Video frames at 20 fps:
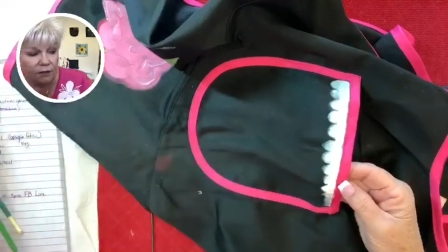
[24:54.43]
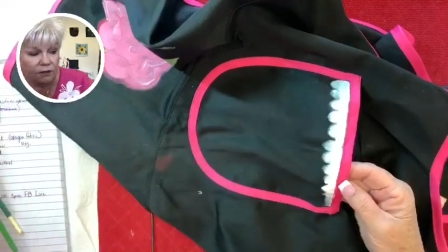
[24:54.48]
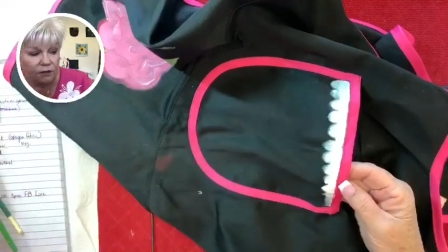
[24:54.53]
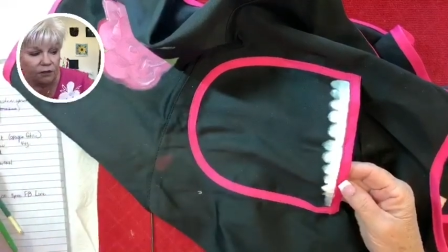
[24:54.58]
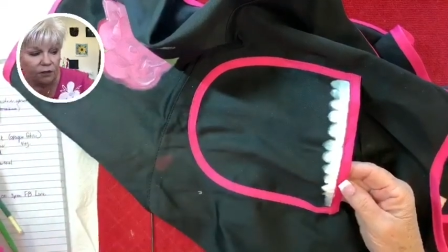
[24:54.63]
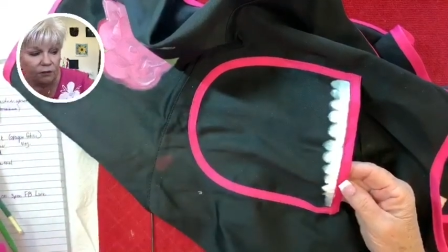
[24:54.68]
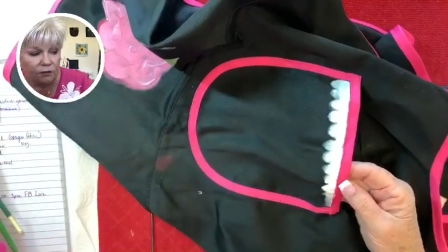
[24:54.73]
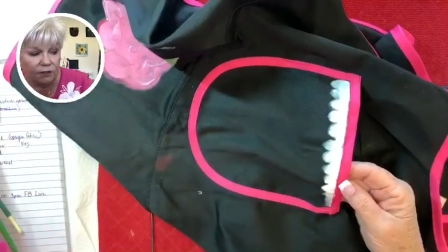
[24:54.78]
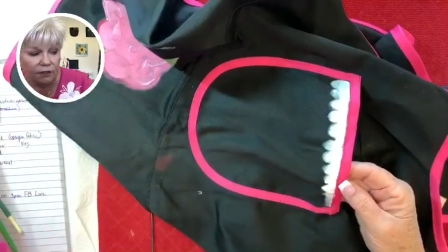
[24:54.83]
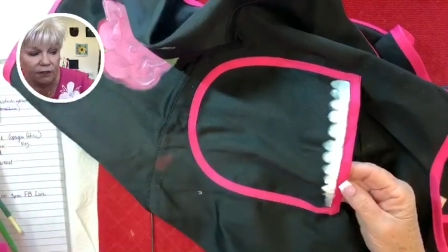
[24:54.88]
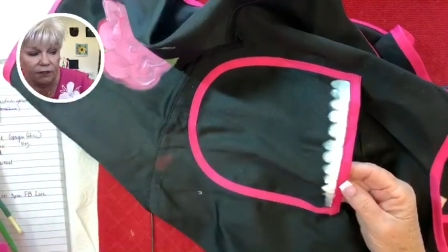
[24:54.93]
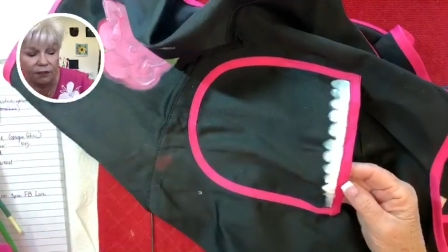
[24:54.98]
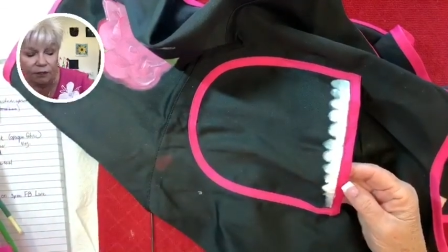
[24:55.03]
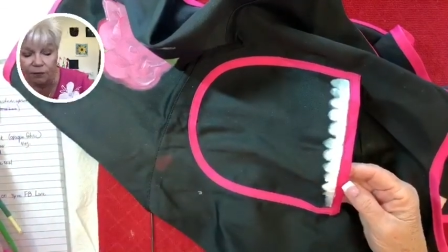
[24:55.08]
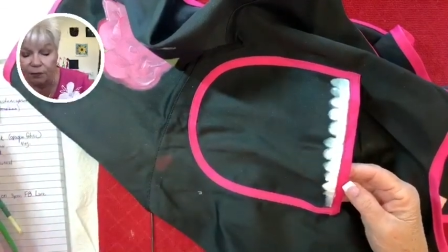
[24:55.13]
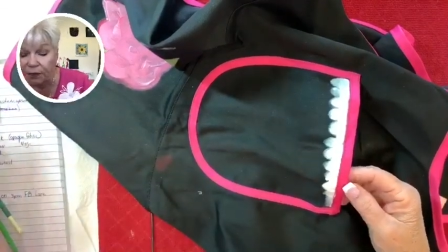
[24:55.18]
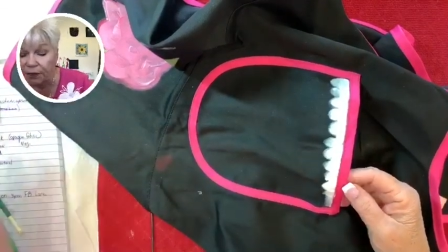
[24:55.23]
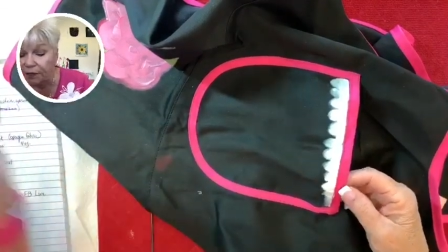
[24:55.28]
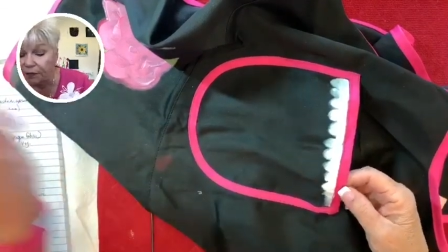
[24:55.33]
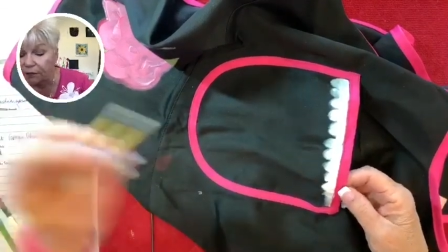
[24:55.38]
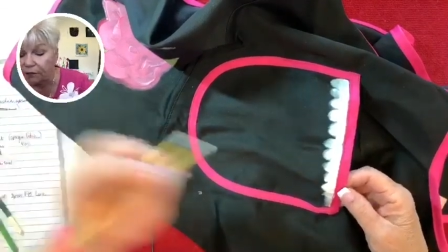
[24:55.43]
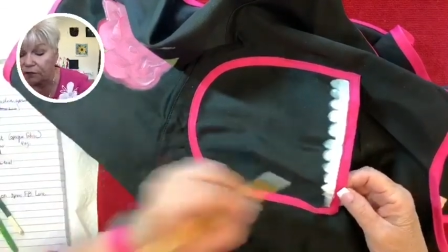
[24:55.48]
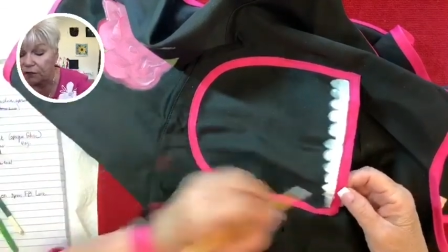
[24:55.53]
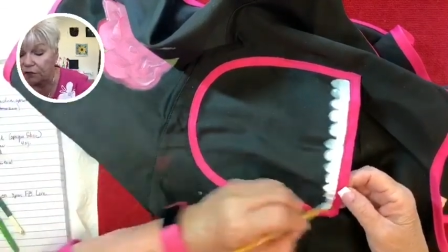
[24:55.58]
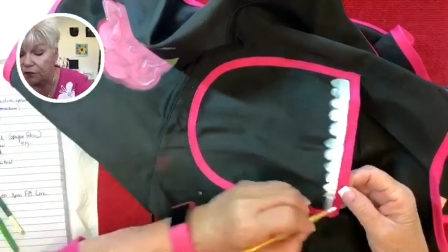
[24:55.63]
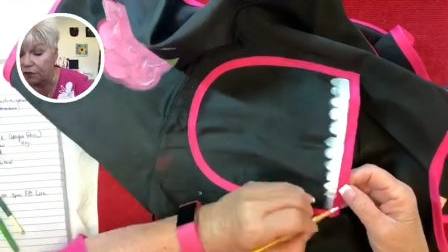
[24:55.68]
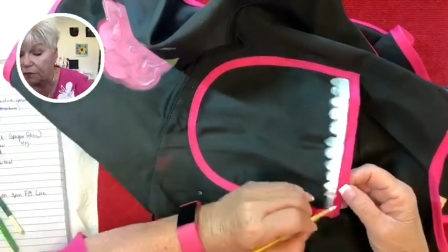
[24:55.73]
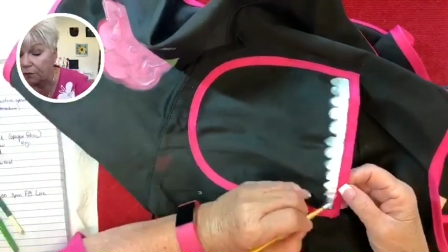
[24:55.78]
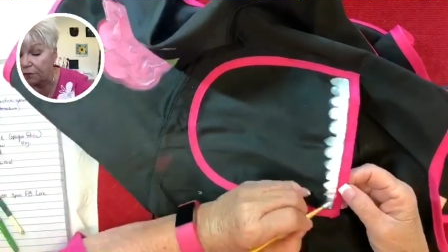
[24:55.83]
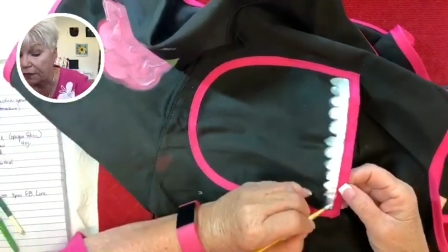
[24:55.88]
so that it
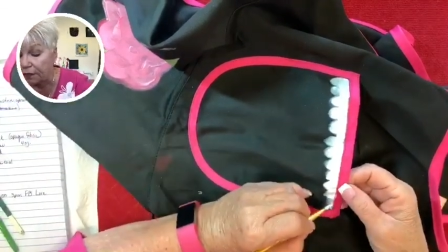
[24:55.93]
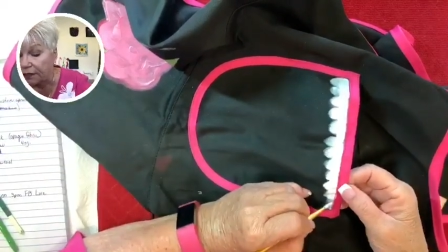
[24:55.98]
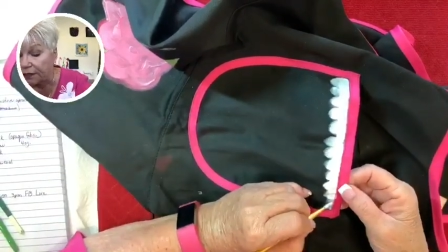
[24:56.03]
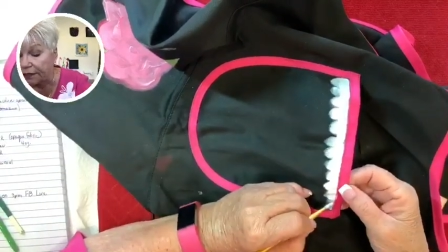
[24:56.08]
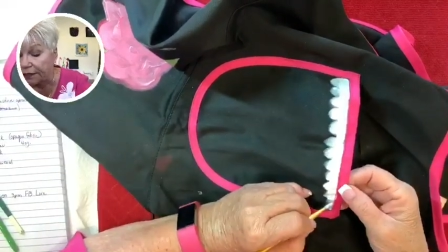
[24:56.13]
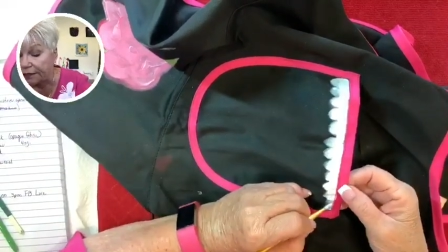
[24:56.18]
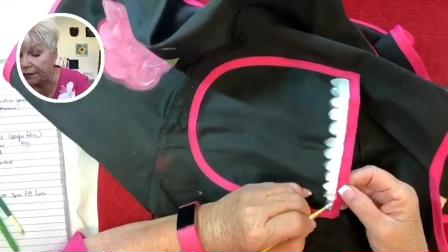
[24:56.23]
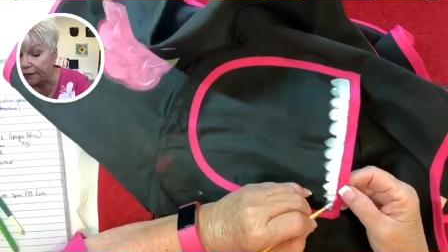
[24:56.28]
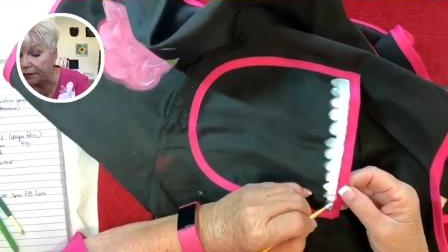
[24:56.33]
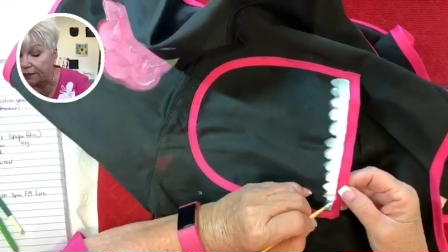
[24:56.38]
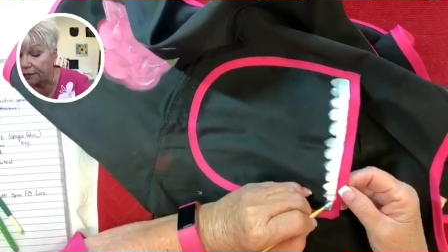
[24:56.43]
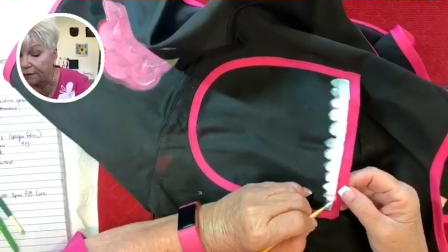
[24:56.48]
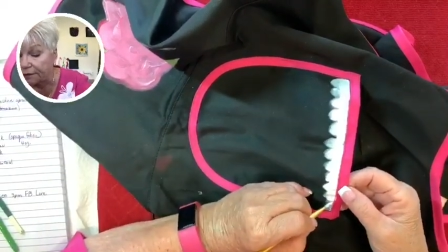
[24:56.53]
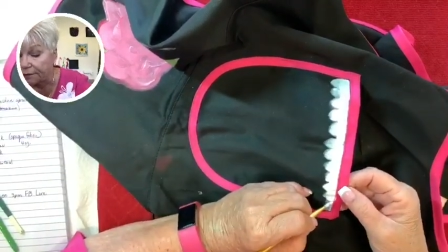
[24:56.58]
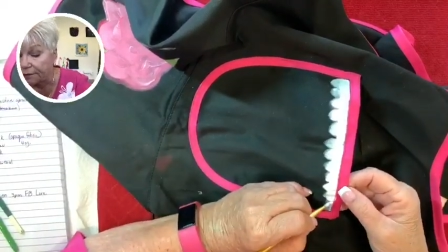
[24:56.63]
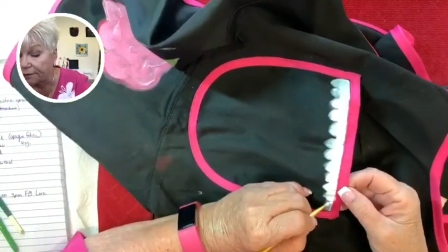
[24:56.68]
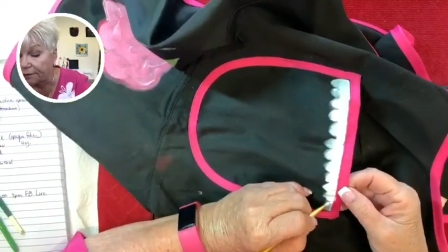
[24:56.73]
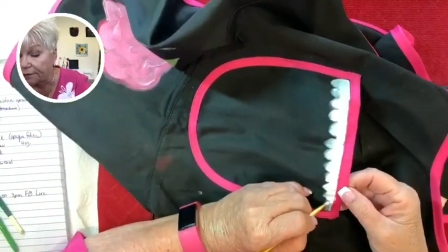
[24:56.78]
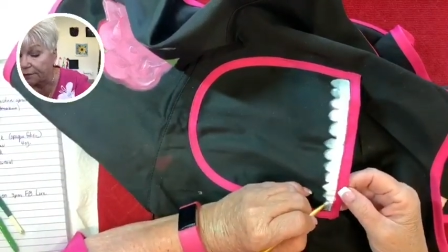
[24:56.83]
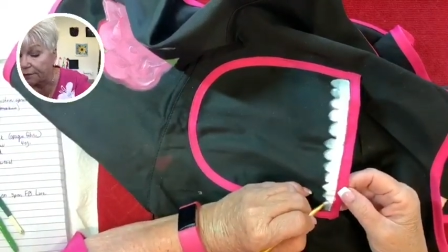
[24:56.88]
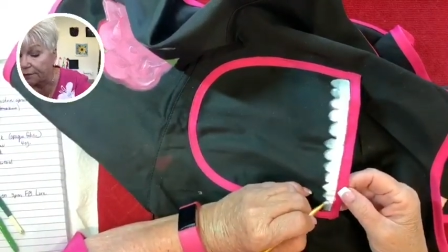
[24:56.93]
appears to be lace.